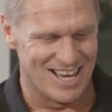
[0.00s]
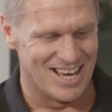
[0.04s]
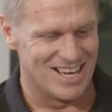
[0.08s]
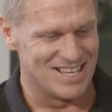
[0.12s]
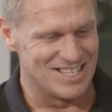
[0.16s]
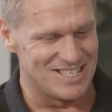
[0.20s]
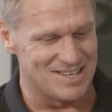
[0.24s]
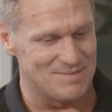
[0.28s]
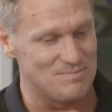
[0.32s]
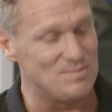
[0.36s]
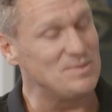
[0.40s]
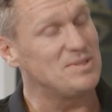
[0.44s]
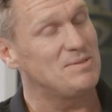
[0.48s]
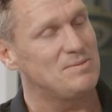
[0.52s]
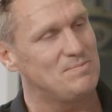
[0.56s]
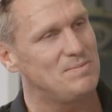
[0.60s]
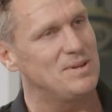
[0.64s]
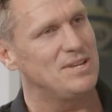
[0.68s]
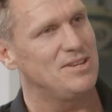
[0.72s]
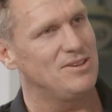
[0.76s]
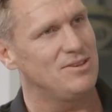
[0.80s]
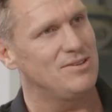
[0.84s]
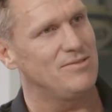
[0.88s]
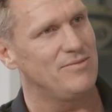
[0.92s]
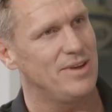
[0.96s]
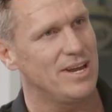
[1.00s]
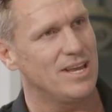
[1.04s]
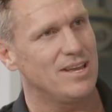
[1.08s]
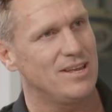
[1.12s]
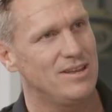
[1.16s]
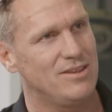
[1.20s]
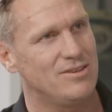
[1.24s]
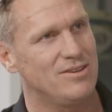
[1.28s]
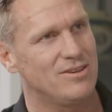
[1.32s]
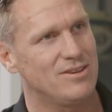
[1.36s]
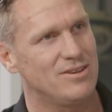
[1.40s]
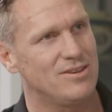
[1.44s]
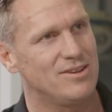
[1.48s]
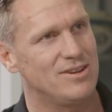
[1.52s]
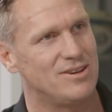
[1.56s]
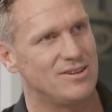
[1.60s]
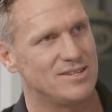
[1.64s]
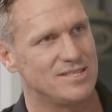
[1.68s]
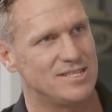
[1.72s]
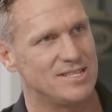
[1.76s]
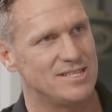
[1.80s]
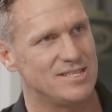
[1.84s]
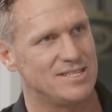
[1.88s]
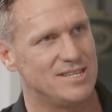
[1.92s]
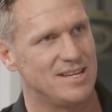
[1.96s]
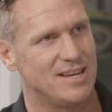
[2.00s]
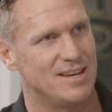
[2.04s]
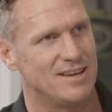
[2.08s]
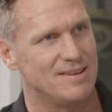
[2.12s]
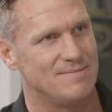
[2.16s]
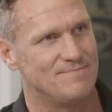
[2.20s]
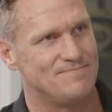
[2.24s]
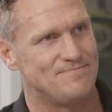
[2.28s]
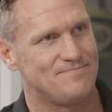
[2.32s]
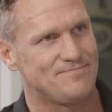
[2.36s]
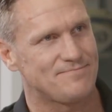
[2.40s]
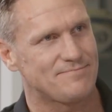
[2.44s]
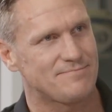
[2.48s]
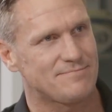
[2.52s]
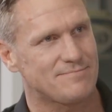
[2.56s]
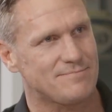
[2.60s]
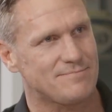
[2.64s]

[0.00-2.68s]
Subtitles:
Yeah, so, but you reckon you're a good dancer and singer?